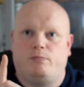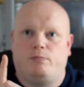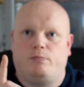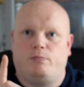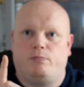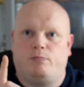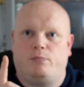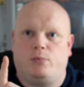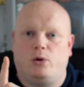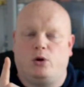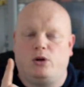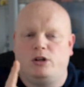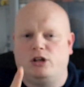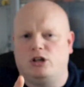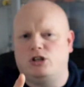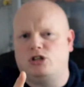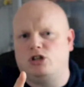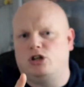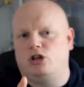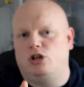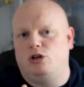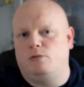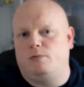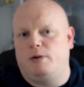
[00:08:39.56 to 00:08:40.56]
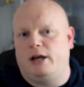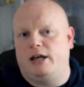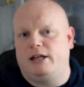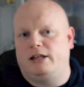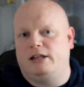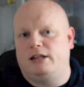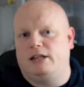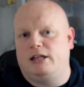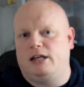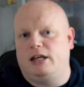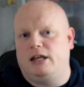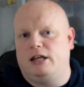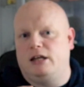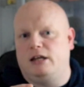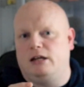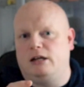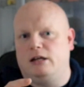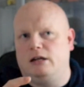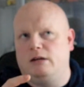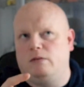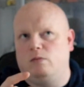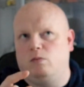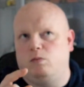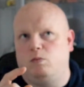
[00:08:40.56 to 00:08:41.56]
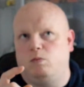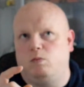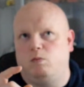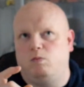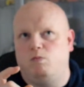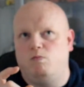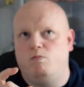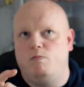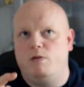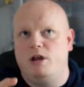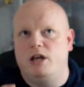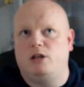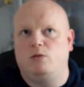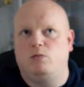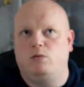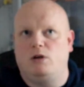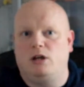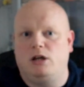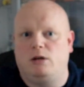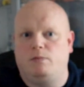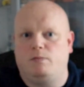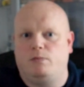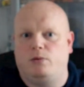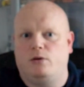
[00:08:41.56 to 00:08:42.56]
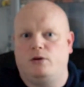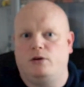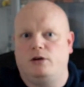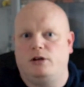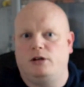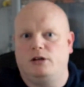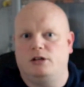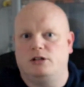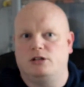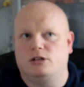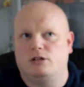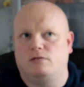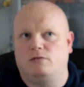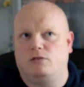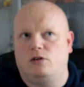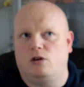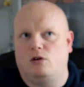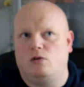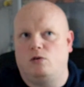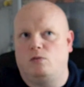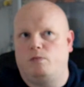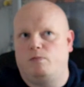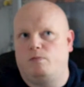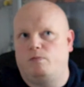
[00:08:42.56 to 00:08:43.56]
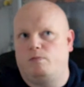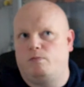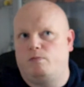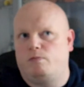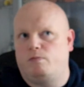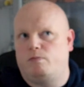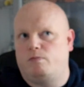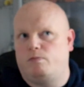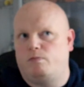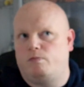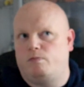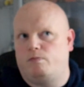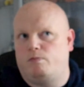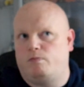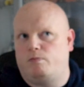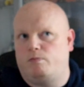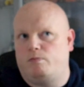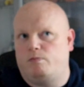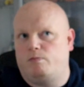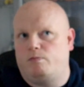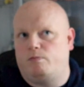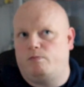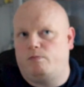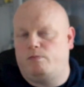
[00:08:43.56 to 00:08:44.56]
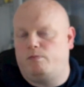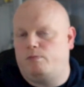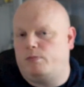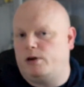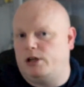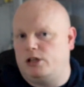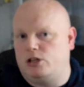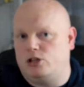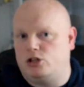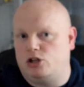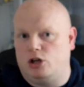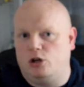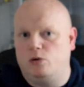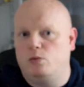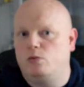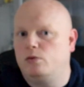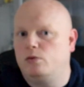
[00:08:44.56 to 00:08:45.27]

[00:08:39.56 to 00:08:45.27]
But on the 2 bed, the midweek points have gone up by 2.